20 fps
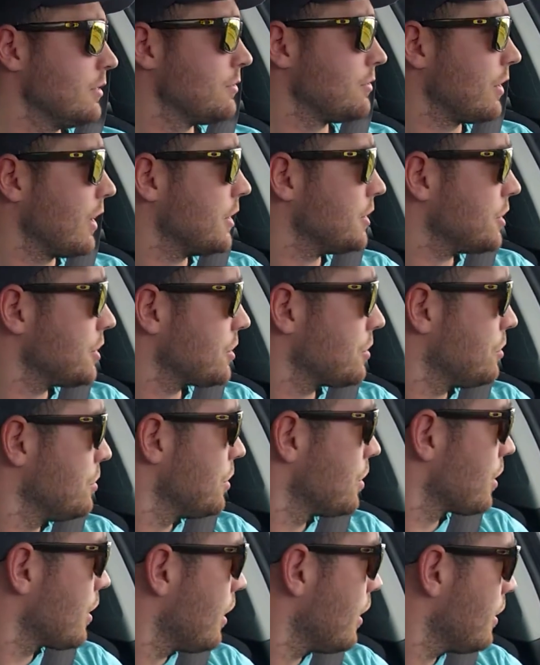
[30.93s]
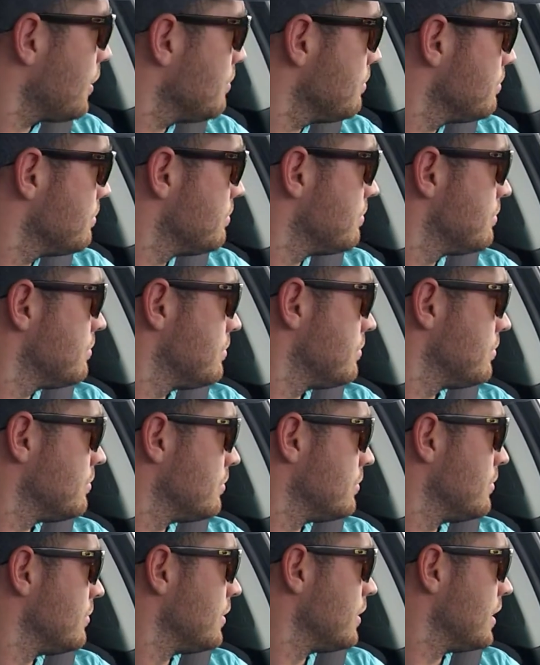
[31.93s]
French scooter club.
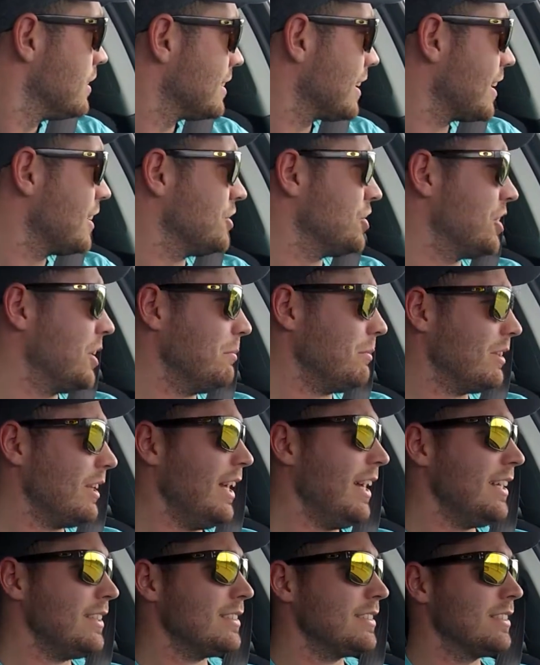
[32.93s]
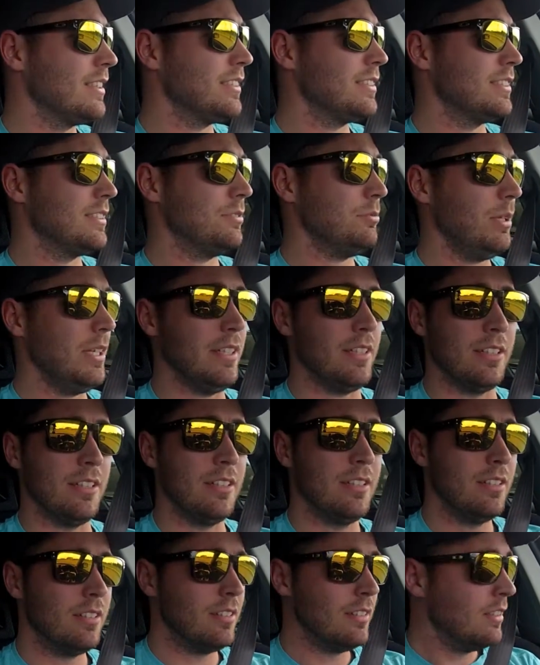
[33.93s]
Is that a gym class? That's sweet.
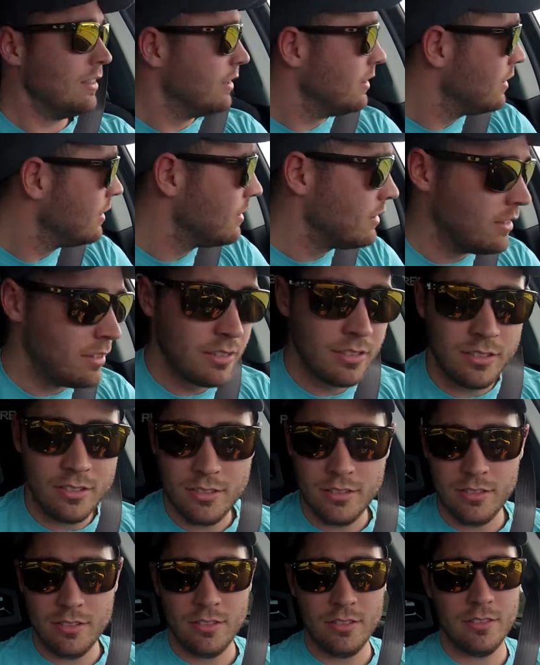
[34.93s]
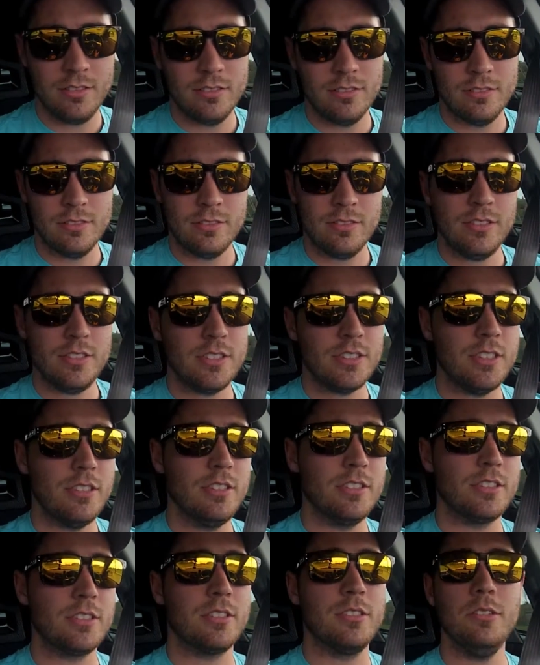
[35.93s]
I'm
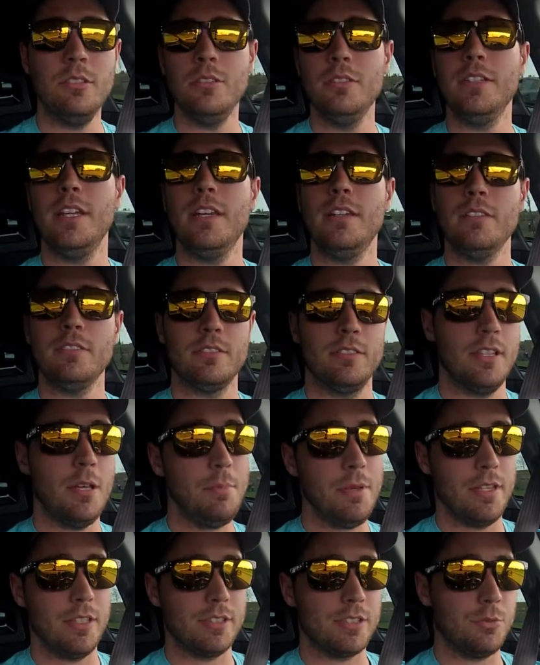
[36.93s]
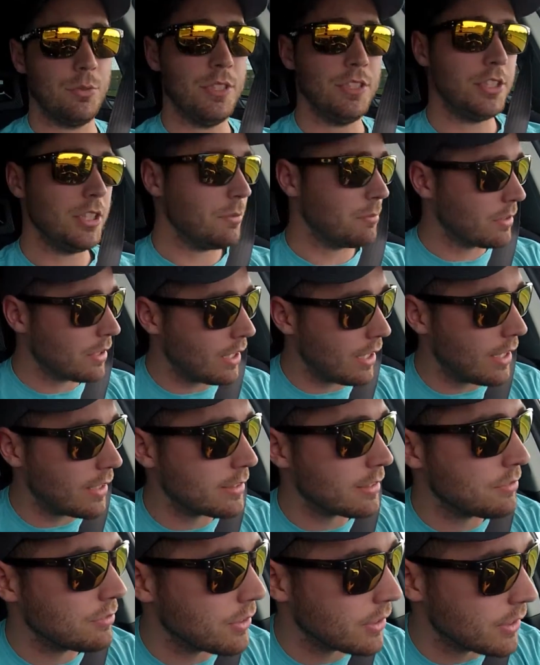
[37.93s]
still in school, yeah. That'd be a sweet gym
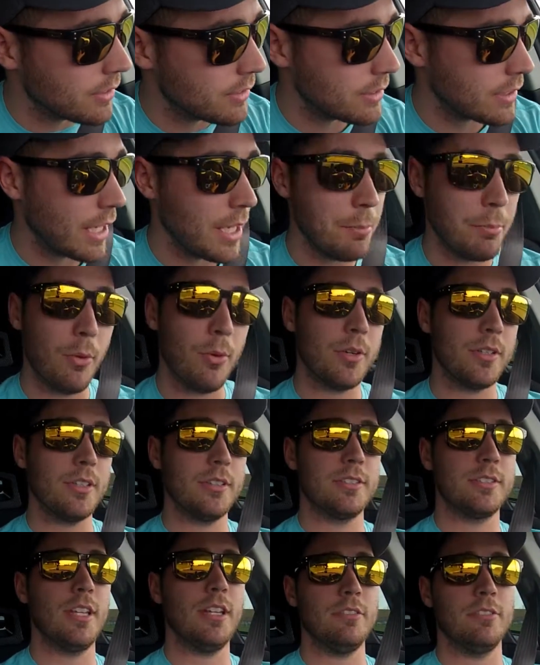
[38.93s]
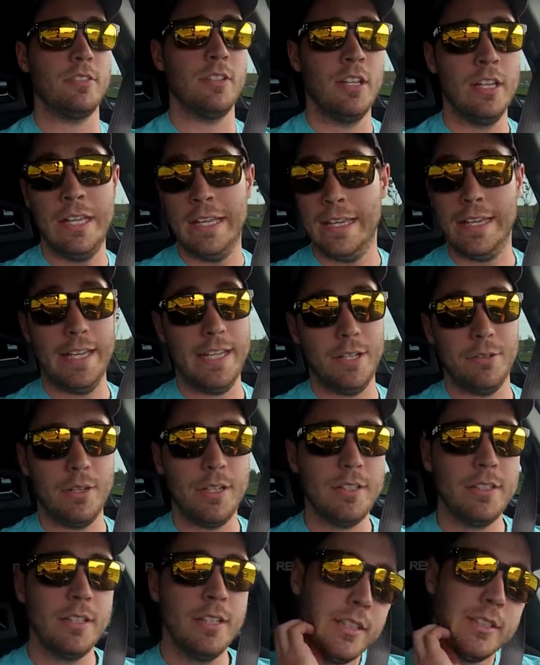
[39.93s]
class, freaking skateboard and stuff.
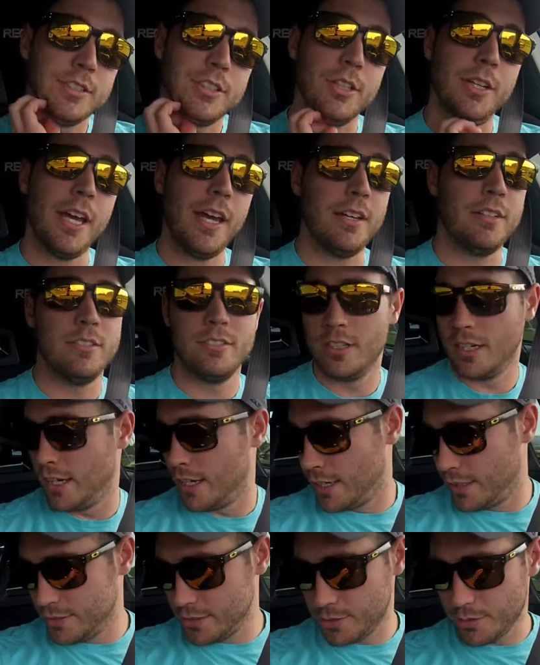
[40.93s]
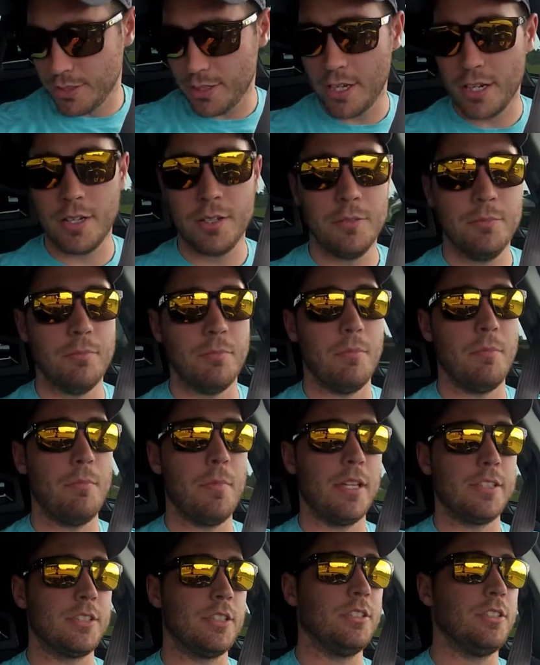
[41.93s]
Anyway, so yeah, so I got a
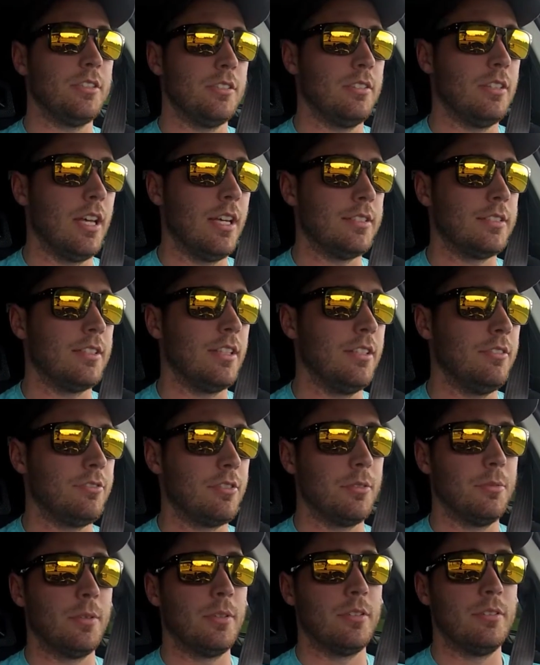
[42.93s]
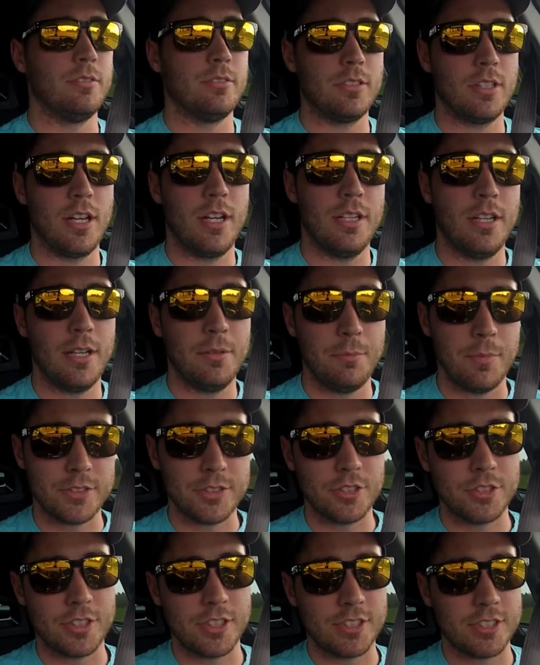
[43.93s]
message last night from a guy named
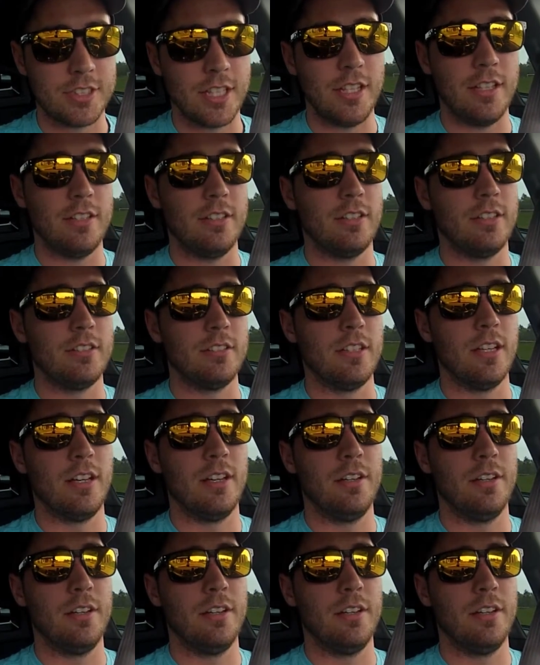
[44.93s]
Mr. Sistane on